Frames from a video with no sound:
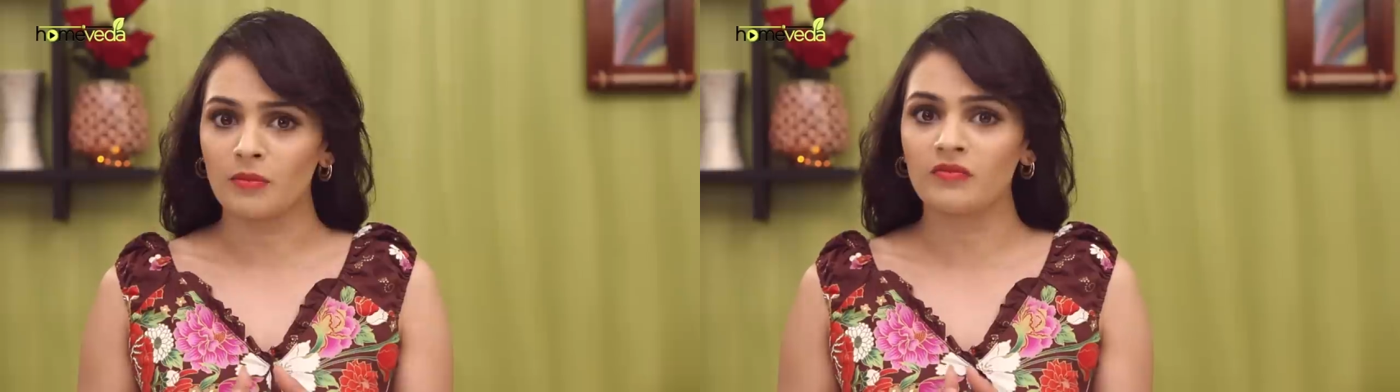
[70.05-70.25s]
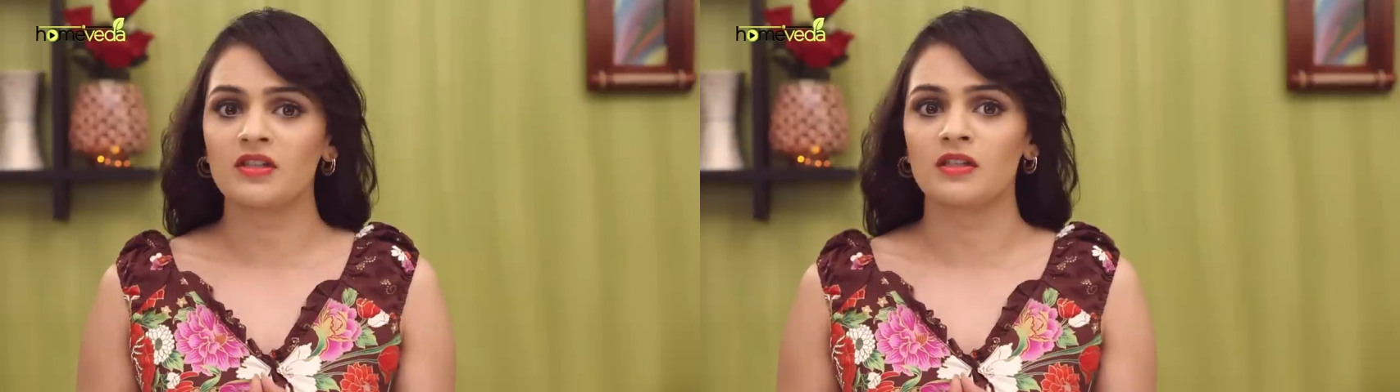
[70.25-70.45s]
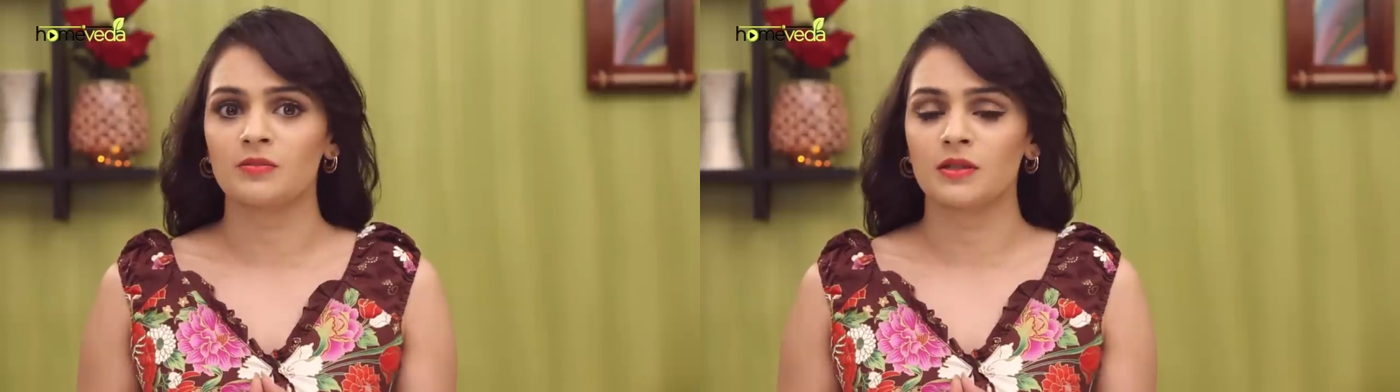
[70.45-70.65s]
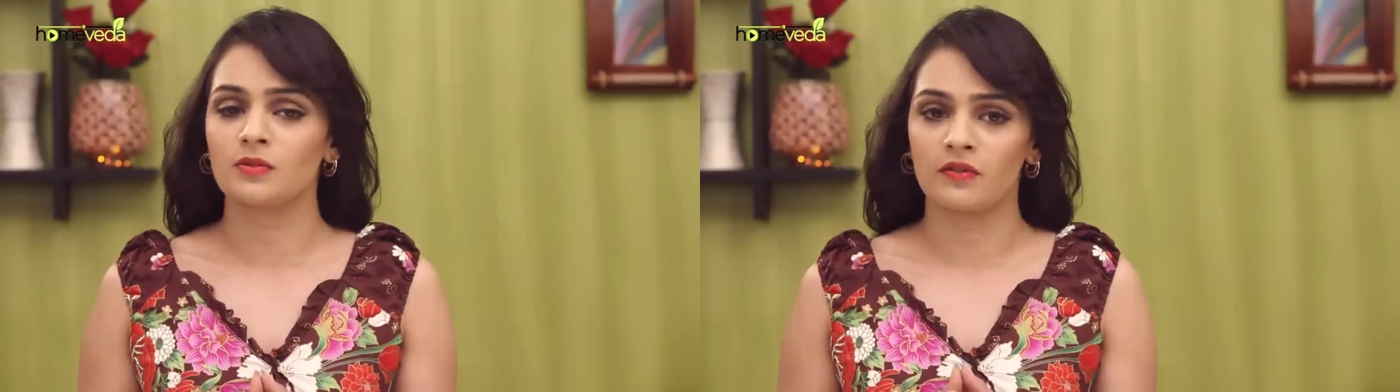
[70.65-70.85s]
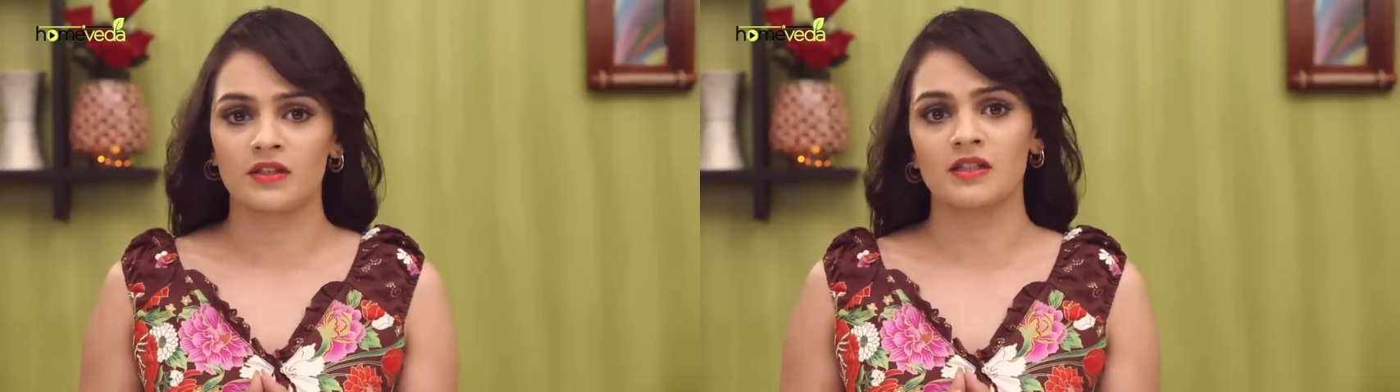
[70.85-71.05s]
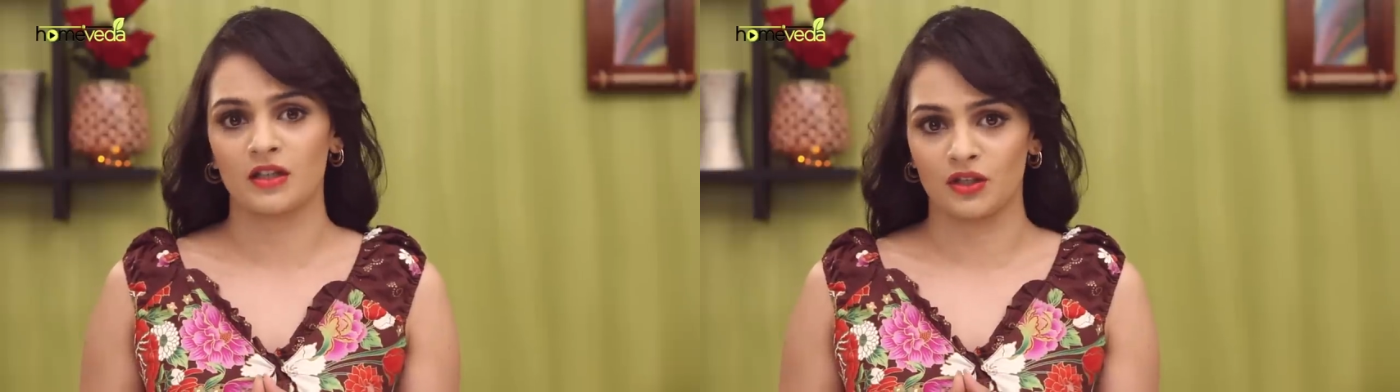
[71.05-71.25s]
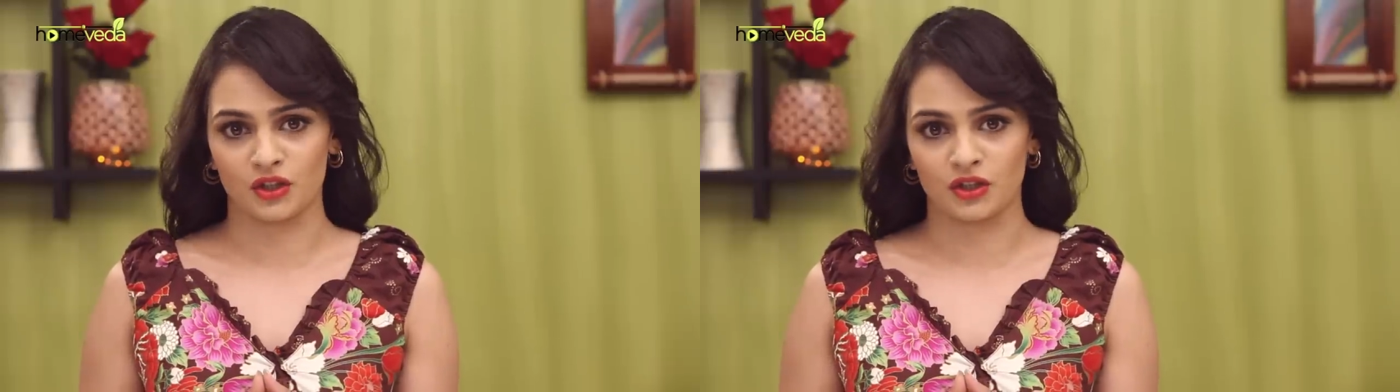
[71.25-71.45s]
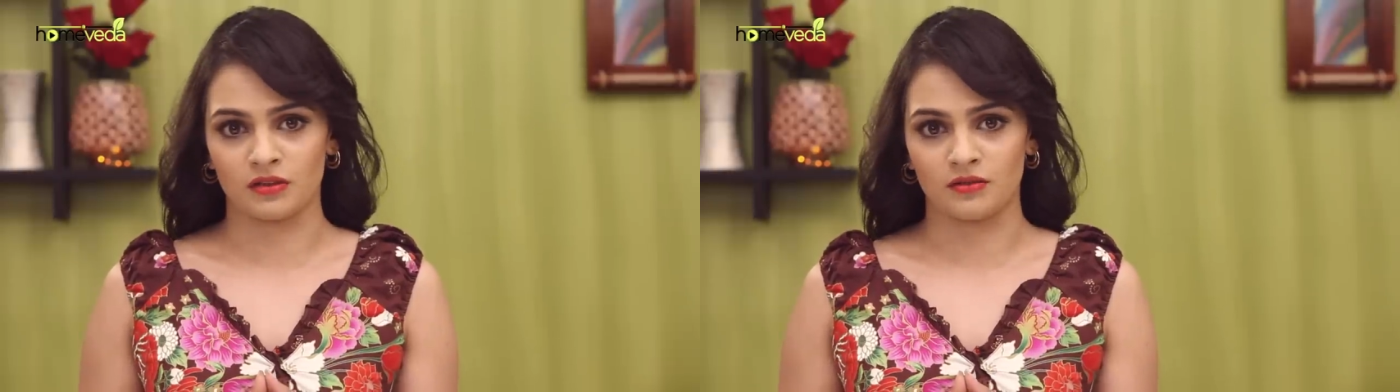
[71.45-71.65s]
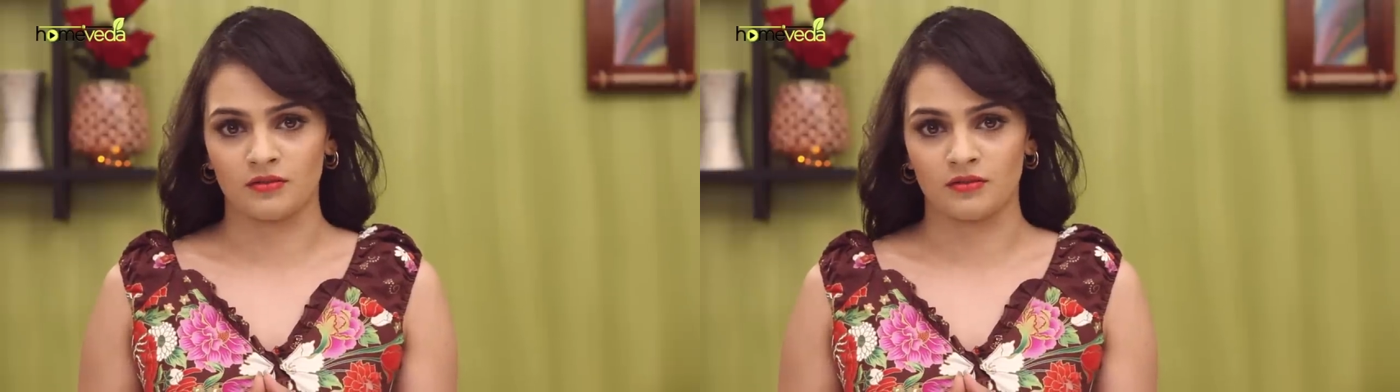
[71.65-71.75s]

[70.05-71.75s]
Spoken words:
of the symptoms of this condition.